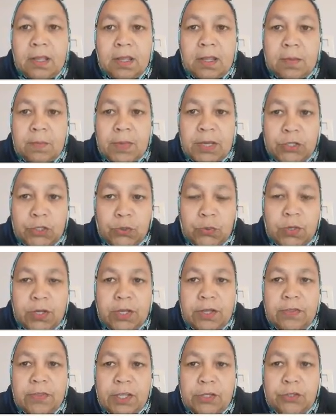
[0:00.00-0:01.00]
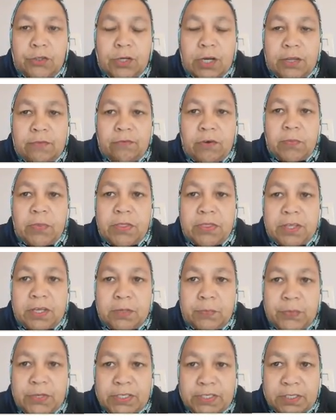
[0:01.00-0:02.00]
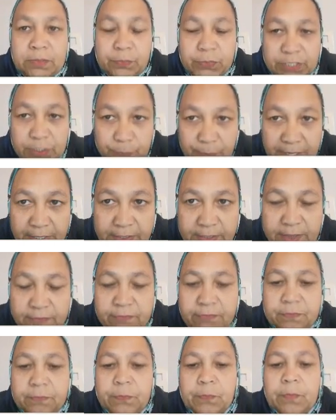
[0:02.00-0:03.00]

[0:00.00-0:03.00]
make sure that you write from the third person perspective